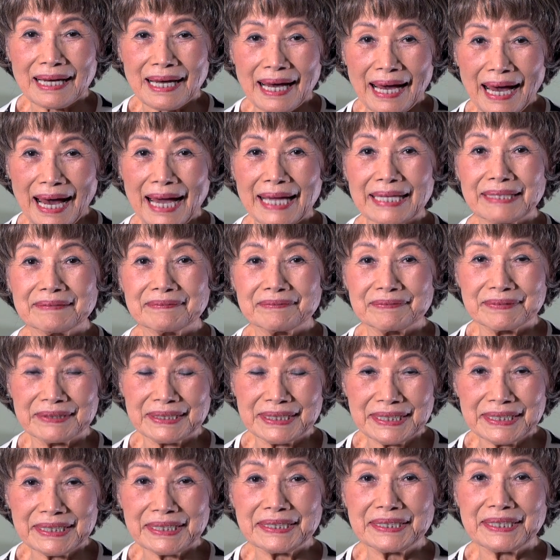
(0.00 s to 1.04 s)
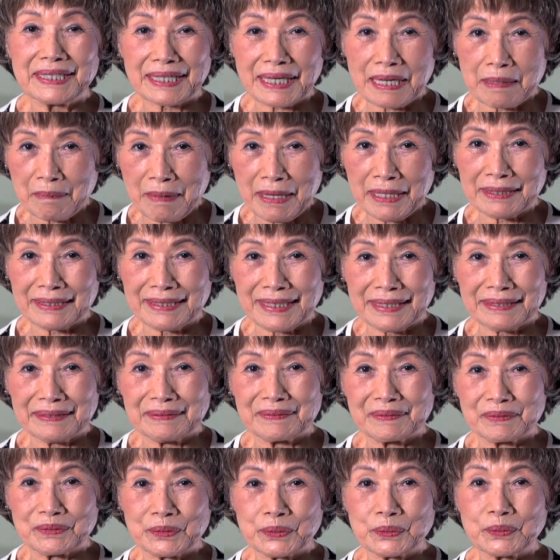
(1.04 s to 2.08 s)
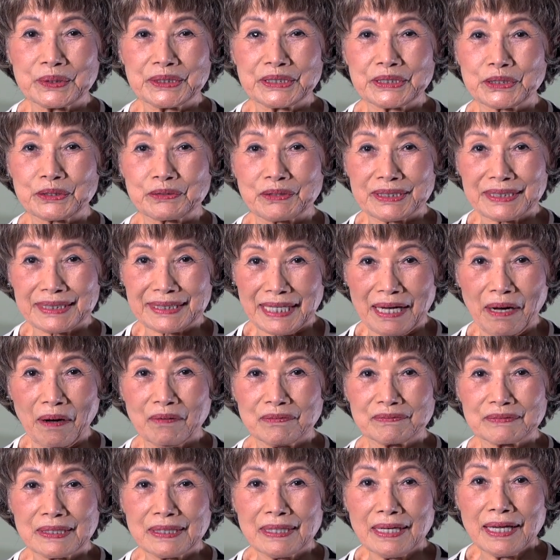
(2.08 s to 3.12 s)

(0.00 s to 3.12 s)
I really recommend it, do it yourself.